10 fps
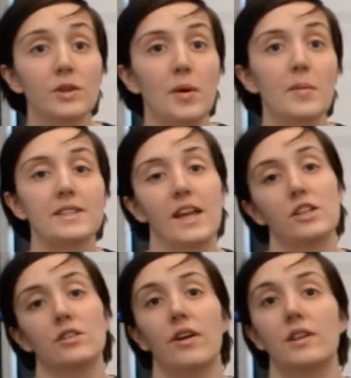
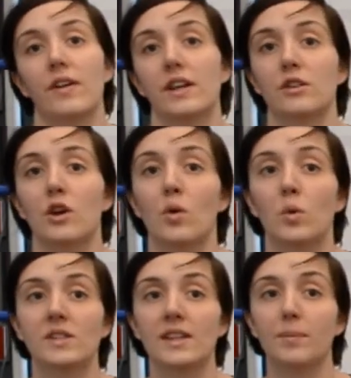experimentation of our device
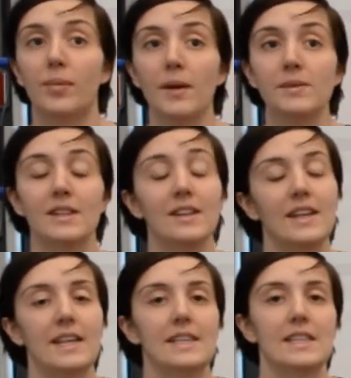was that the pipes didn't
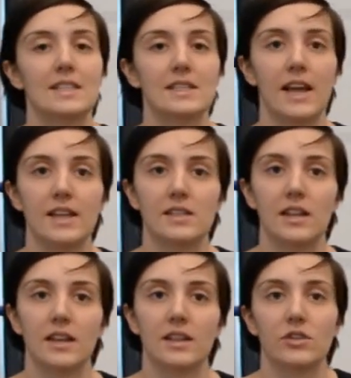heat
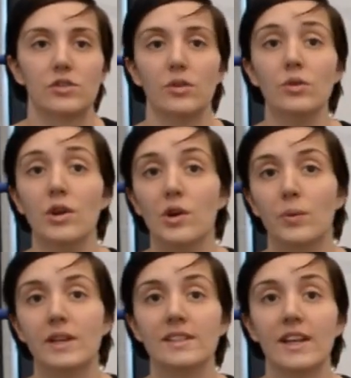instantaneously, so
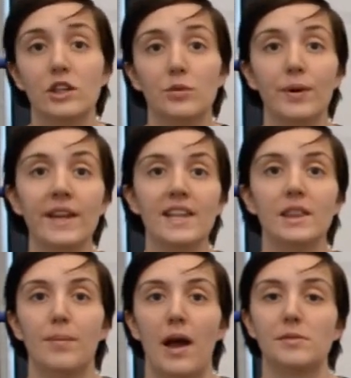we decided to preheat
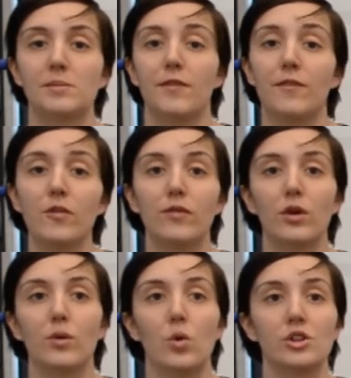the pipes before
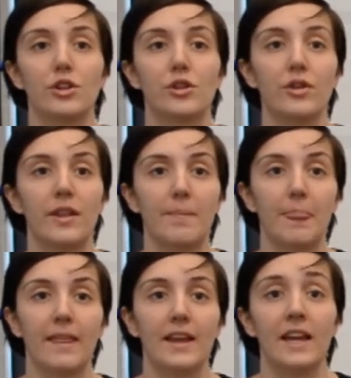flowing water through them
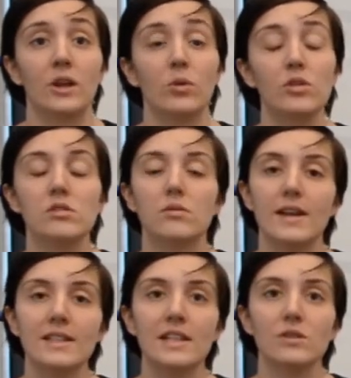in order to
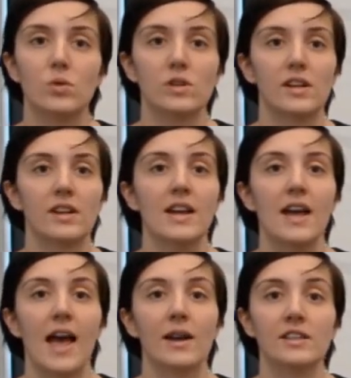waste less water
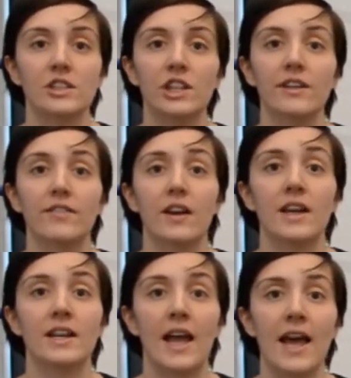and achieve
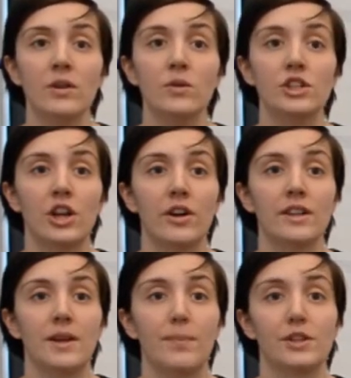an adequate showering
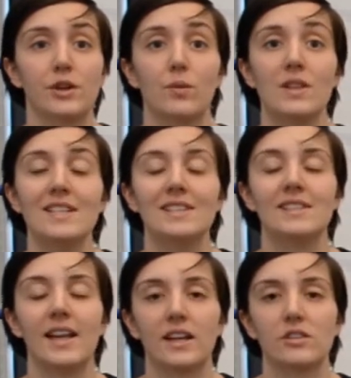temperature within
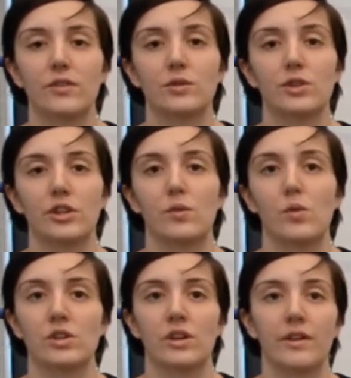seconds of switching the
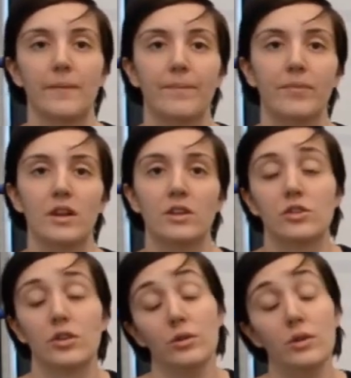water on.
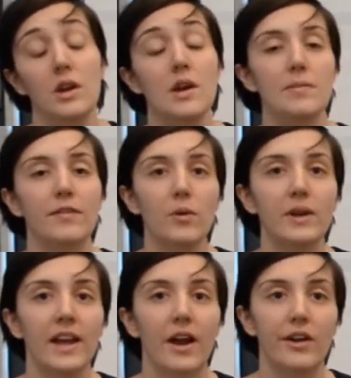So, before
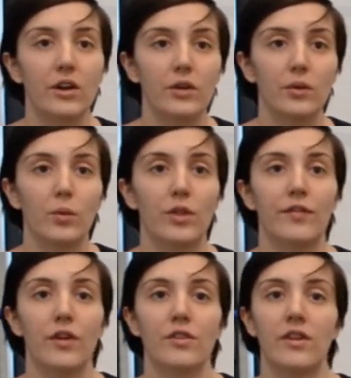we carry on with
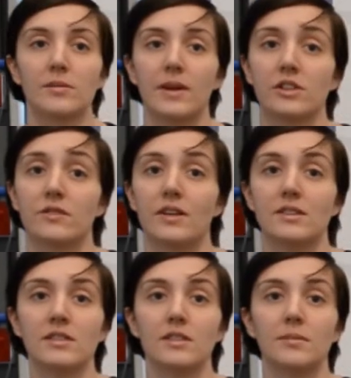the further explanation of our
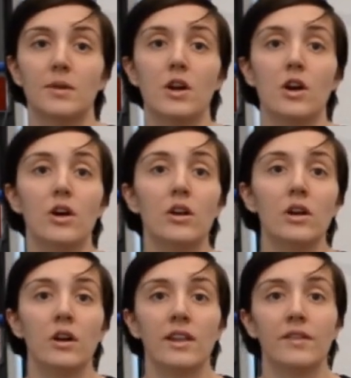system, earlier
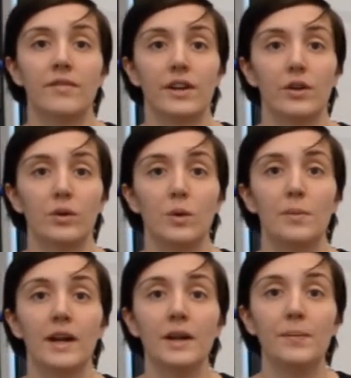on in the video, we
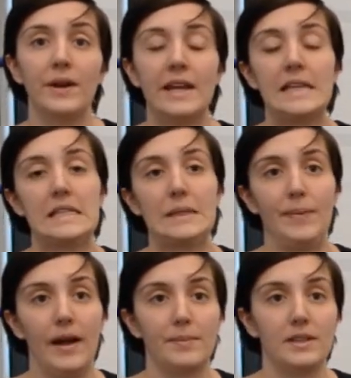began preheating the
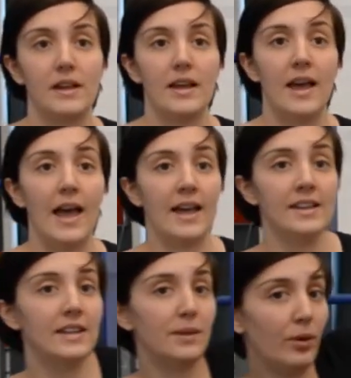pipes. And
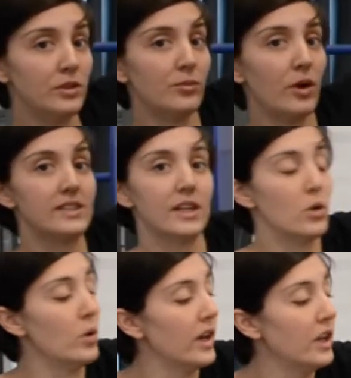in the bottom right-hand
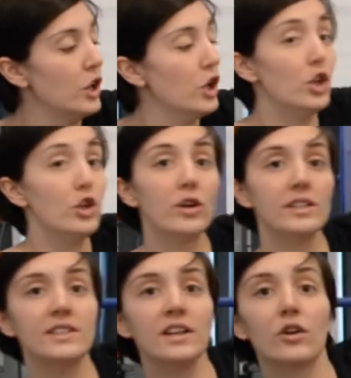corner, you can
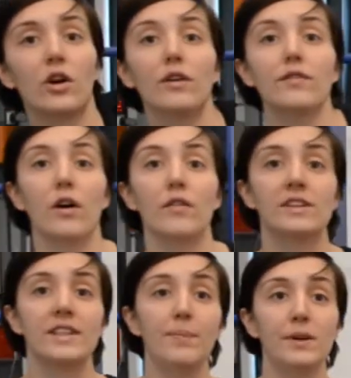see a graph of
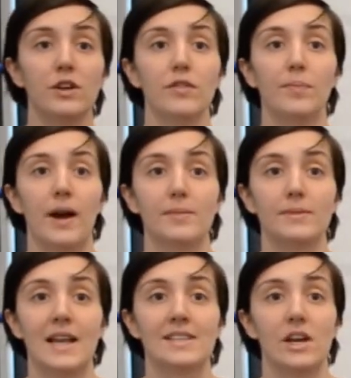the temperature of the pipes
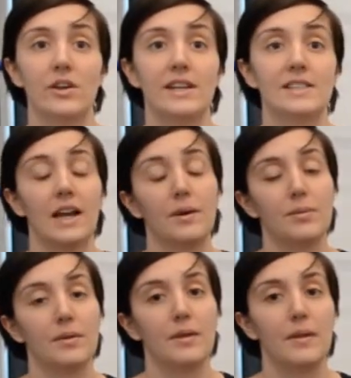as they are heating up.
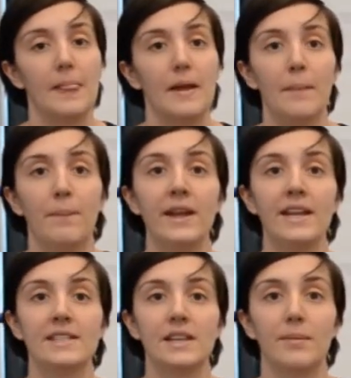
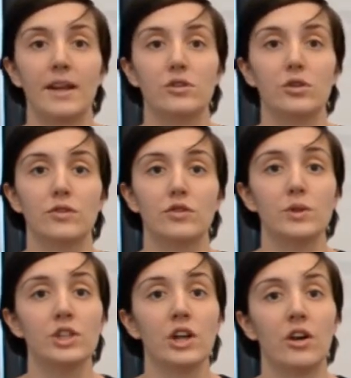Preheating makes use of
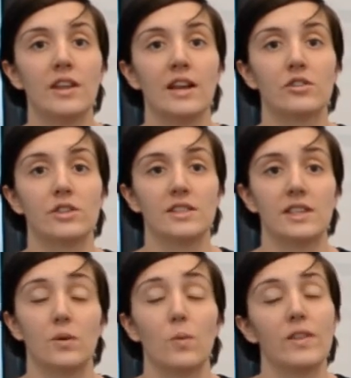switching on the electricity
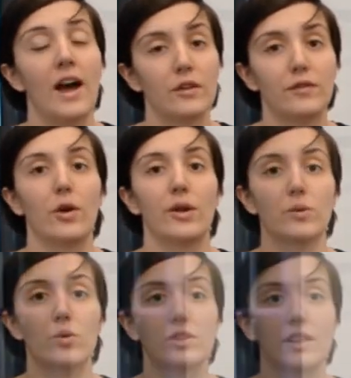without flowing
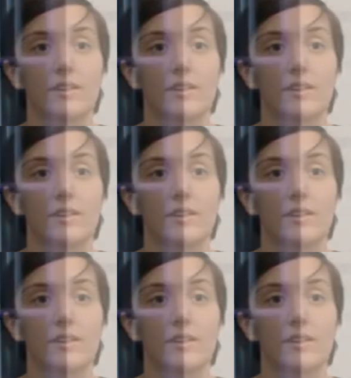the water.